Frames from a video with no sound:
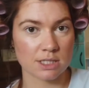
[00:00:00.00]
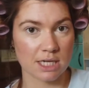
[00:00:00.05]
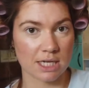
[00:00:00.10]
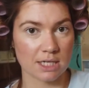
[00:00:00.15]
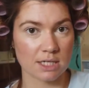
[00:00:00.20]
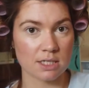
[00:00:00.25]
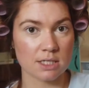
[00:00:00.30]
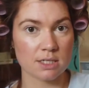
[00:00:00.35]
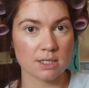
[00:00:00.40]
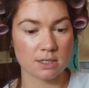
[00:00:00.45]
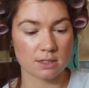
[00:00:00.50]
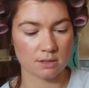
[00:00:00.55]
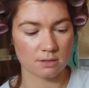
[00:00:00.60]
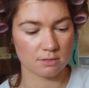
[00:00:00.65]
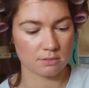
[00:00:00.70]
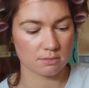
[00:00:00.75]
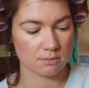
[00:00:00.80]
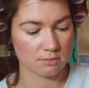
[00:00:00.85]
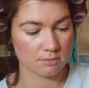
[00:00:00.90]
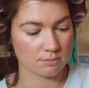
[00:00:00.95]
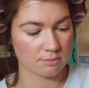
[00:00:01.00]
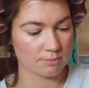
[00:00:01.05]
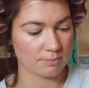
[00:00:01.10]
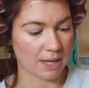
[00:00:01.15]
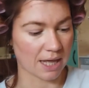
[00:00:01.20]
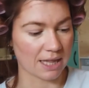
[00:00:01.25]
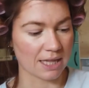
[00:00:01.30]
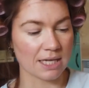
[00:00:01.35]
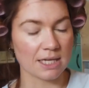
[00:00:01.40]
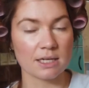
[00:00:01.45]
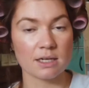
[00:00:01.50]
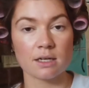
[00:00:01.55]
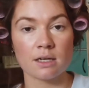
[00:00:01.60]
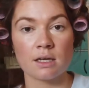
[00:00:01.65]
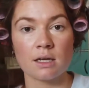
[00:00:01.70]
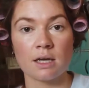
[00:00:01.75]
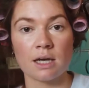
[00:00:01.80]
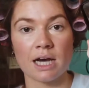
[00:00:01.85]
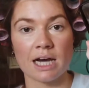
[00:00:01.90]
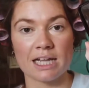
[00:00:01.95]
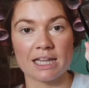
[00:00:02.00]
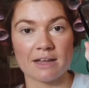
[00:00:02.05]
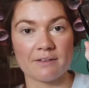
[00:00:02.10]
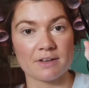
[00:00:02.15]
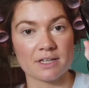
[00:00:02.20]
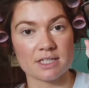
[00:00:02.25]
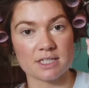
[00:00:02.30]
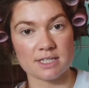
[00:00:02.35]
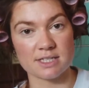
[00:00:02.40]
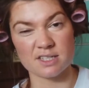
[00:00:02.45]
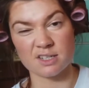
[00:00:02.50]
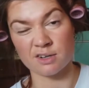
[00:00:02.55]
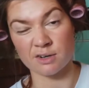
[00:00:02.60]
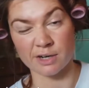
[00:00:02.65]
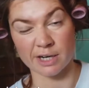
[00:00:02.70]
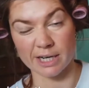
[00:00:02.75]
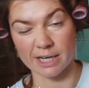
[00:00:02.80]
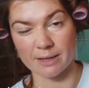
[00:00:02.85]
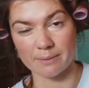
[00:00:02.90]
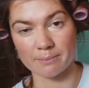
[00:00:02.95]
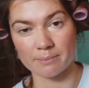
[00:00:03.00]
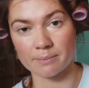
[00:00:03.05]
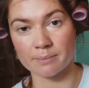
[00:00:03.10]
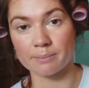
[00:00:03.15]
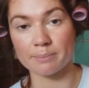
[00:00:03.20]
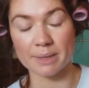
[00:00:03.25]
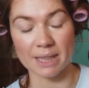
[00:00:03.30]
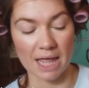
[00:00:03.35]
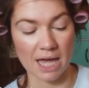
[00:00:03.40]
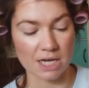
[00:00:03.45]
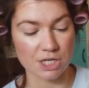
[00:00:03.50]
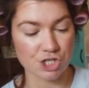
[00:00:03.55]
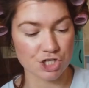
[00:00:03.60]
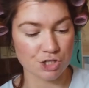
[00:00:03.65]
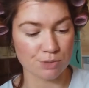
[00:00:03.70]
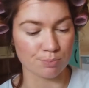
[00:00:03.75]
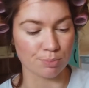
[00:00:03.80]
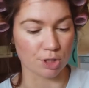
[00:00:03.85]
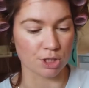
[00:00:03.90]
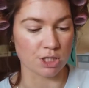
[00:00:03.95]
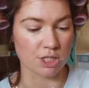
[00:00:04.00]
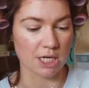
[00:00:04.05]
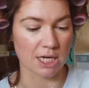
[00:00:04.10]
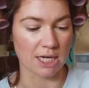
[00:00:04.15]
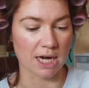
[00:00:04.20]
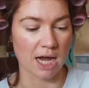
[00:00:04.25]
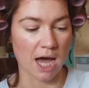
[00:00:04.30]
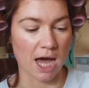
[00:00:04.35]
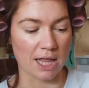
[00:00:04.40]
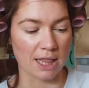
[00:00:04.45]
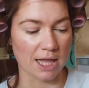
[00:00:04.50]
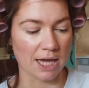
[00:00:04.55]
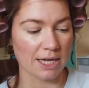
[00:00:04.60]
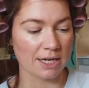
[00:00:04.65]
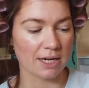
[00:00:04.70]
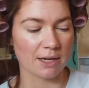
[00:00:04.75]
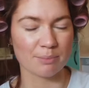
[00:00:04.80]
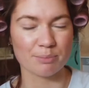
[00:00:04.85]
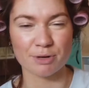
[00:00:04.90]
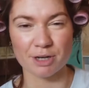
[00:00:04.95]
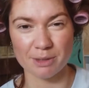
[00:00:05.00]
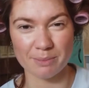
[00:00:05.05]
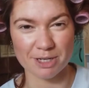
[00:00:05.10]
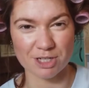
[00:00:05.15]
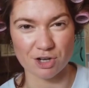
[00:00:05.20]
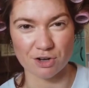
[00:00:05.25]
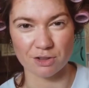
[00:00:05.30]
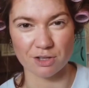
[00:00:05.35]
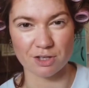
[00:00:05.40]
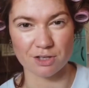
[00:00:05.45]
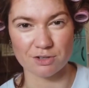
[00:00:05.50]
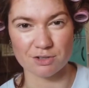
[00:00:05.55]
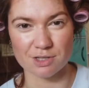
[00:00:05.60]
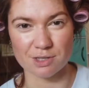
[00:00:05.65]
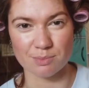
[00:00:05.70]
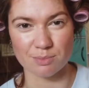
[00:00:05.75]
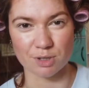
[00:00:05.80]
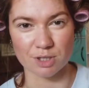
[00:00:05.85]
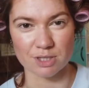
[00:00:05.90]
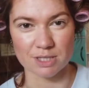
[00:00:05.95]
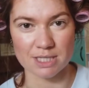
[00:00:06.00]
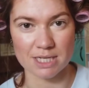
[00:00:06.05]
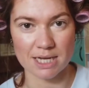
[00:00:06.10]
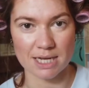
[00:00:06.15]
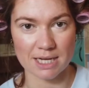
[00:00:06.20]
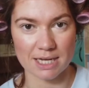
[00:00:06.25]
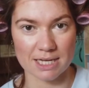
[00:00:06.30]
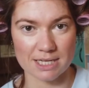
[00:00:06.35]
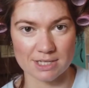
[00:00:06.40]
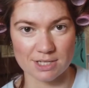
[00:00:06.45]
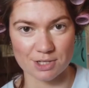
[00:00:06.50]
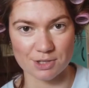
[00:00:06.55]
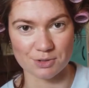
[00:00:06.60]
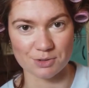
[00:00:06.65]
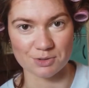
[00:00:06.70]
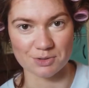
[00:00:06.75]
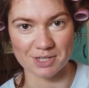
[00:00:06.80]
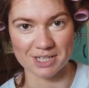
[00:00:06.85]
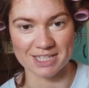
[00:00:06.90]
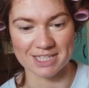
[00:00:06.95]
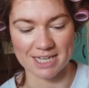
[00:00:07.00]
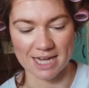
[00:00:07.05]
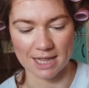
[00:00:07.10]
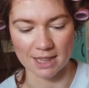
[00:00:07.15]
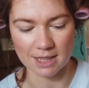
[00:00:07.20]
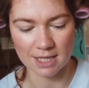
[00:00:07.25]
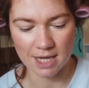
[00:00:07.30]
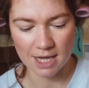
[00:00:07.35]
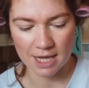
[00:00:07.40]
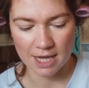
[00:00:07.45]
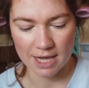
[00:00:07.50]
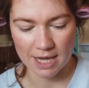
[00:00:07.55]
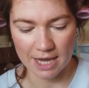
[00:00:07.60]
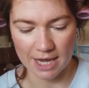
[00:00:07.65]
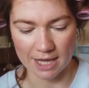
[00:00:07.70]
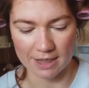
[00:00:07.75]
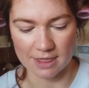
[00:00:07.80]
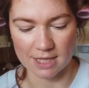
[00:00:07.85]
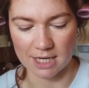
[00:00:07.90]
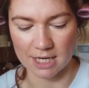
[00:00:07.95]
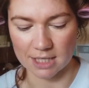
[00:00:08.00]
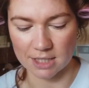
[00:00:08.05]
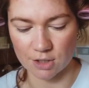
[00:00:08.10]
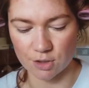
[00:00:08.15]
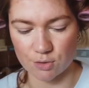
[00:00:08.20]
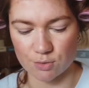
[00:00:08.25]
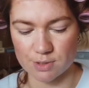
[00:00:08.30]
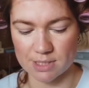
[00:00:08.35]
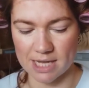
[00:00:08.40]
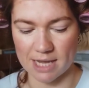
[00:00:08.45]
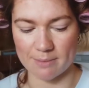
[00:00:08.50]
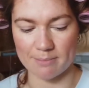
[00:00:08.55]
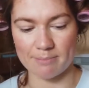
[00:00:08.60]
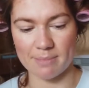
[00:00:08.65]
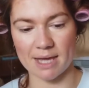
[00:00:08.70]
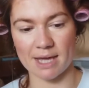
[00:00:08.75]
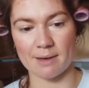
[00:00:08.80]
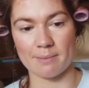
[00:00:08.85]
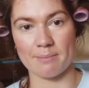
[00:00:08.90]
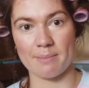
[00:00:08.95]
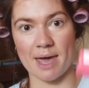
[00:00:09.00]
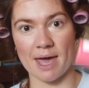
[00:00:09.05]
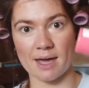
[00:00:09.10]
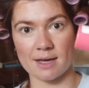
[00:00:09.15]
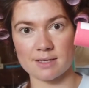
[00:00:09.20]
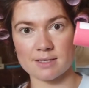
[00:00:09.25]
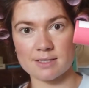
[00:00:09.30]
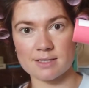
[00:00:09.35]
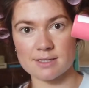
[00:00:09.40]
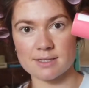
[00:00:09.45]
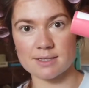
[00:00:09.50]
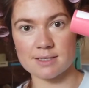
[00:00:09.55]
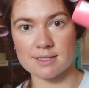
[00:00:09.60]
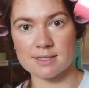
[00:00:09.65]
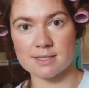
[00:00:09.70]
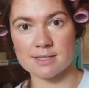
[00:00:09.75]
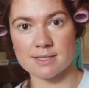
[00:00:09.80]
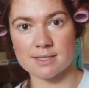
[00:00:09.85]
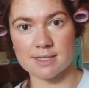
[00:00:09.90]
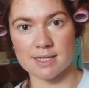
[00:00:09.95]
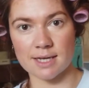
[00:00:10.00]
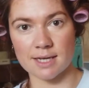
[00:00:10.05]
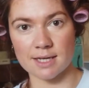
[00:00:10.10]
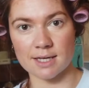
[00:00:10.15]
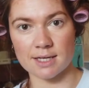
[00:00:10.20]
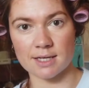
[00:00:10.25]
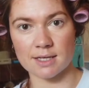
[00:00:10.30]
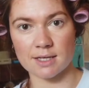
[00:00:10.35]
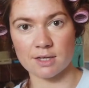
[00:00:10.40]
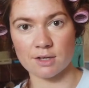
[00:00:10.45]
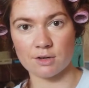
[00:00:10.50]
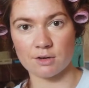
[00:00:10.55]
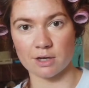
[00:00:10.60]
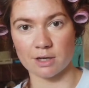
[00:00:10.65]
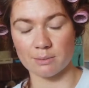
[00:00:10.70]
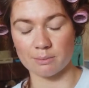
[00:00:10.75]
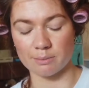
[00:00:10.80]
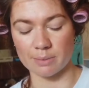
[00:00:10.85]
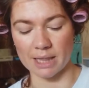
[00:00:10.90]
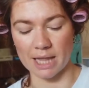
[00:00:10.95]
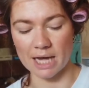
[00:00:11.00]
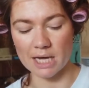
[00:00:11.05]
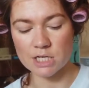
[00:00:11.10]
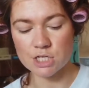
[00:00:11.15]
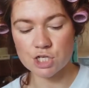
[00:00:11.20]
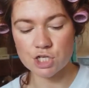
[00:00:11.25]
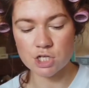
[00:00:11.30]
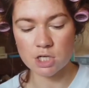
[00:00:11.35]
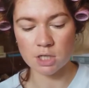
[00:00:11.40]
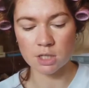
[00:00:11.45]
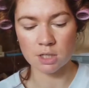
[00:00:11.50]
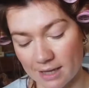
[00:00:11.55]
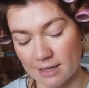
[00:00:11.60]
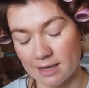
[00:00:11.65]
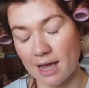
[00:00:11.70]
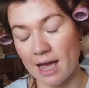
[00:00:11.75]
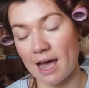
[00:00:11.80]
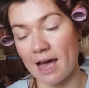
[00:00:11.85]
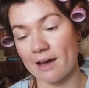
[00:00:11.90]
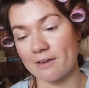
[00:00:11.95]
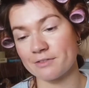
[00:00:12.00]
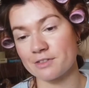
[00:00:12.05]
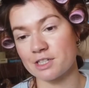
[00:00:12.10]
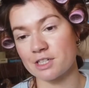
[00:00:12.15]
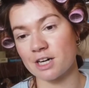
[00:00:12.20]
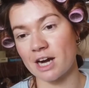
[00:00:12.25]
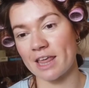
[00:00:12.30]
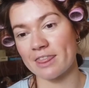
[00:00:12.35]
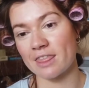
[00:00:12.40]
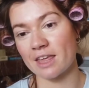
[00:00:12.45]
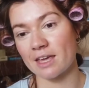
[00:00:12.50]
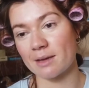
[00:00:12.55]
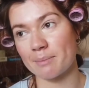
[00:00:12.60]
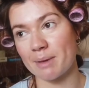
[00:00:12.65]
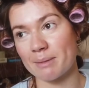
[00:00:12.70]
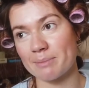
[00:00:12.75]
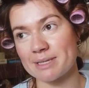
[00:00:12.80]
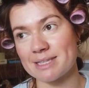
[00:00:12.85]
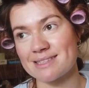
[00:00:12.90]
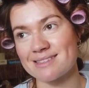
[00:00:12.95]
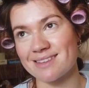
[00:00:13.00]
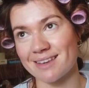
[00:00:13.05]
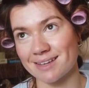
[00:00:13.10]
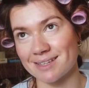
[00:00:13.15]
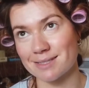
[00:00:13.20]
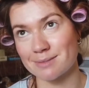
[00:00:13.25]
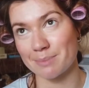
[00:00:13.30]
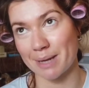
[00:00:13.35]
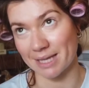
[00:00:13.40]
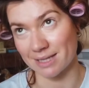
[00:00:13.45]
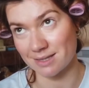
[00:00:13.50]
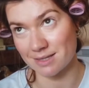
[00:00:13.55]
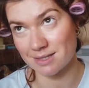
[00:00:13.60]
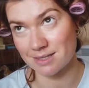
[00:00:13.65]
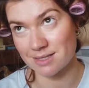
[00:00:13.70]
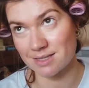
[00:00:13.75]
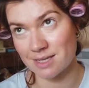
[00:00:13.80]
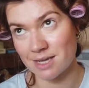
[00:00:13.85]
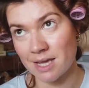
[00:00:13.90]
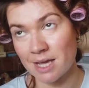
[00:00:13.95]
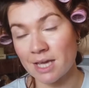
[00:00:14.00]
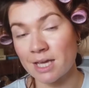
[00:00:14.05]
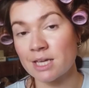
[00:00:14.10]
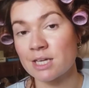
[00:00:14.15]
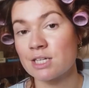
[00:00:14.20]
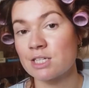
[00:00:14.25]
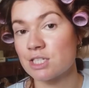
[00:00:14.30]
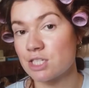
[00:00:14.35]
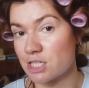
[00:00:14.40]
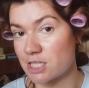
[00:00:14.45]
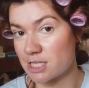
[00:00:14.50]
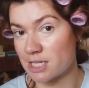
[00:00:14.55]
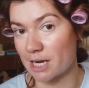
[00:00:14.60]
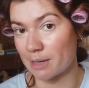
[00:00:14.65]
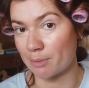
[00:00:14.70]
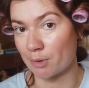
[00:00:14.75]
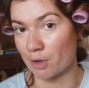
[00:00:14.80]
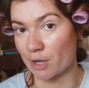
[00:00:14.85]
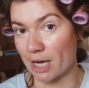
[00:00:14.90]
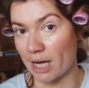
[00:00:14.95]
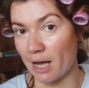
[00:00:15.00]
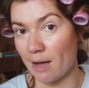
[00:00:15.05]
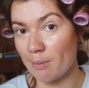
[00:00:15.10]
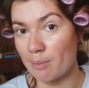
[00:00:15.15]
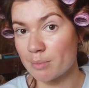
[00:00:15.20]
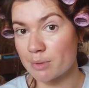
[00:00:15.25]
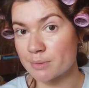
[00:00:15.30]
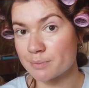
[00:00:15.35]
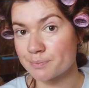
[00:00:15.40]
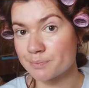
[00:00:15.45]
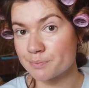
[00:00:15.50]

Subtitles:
Tint palette. I love it. It's just cream, blush, bronzer, and highlight. I pretty much only use the bronzer, as you can tell, and then I use a Mecca Max stick cream blush. Yeah, after I think maybe 6 months, Jesse and I broke up.